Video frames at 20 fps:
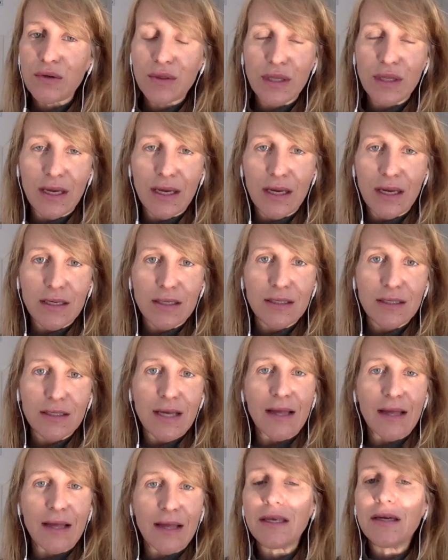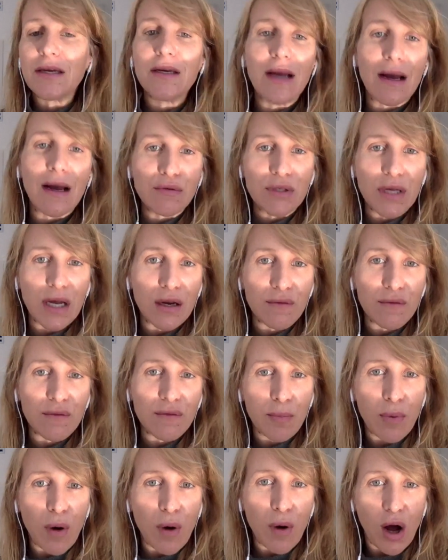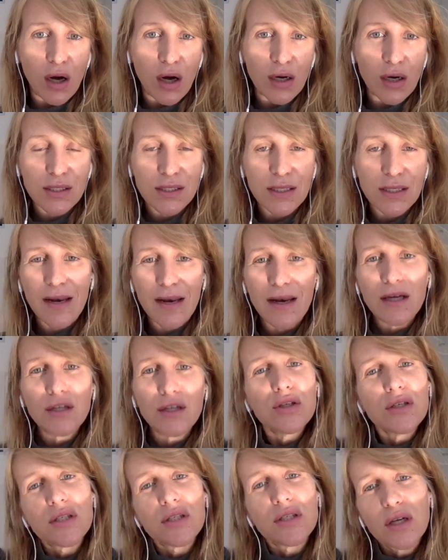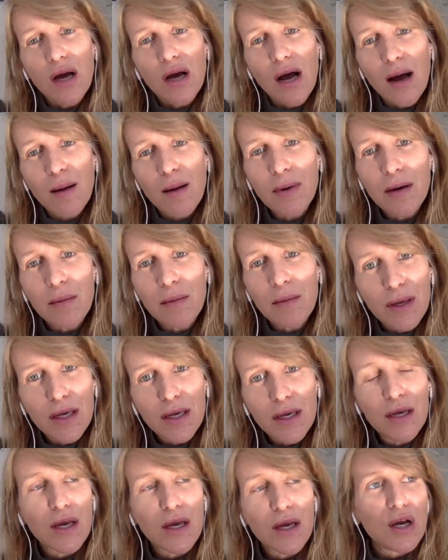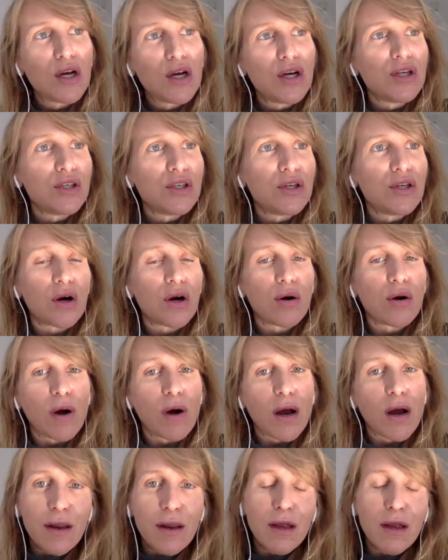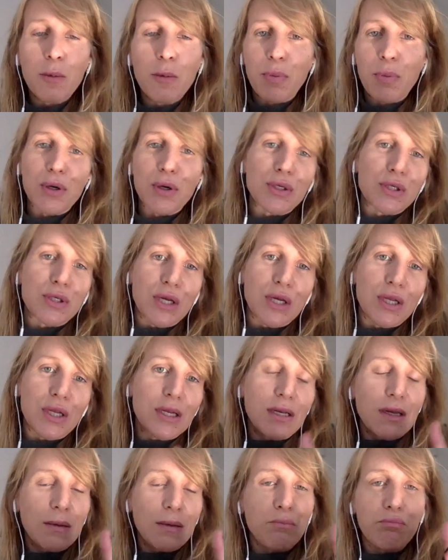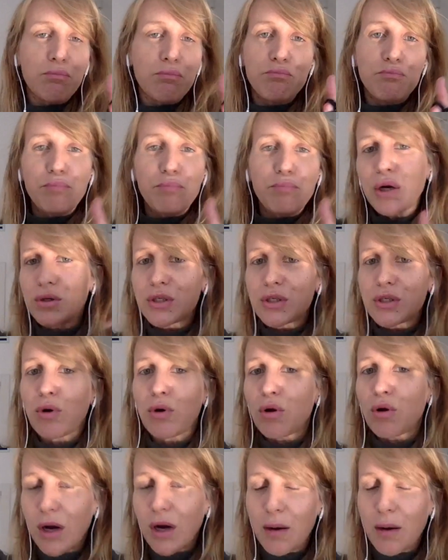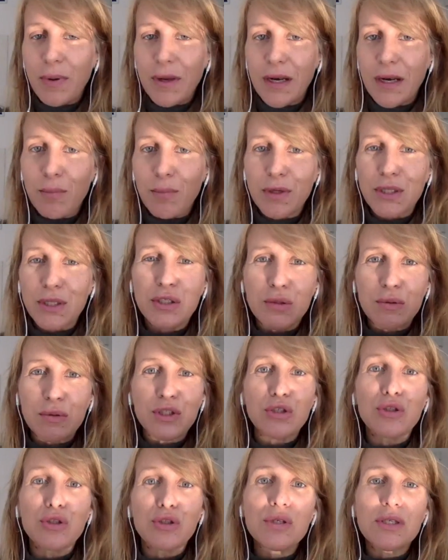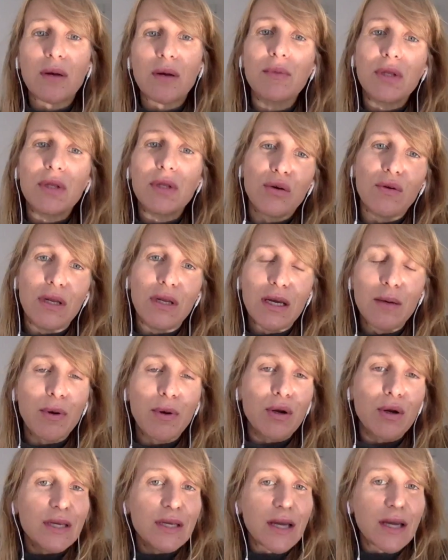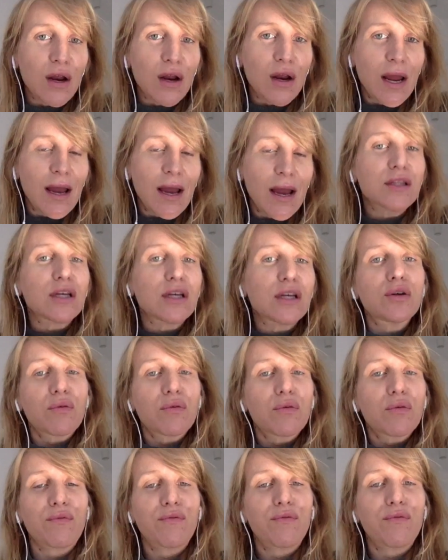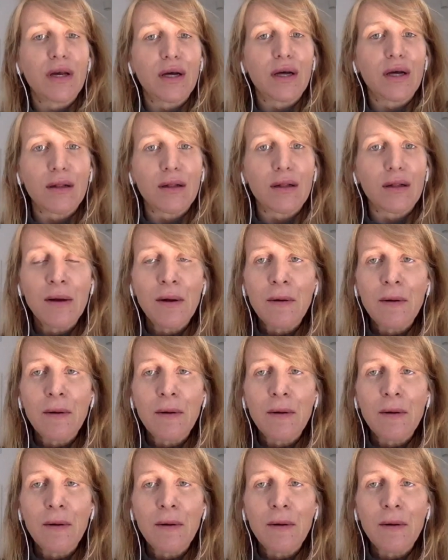things and thinking outside of the box, and not just to come and be, another person in a big or small company, but to do something unique. But on the other hand, they don't feel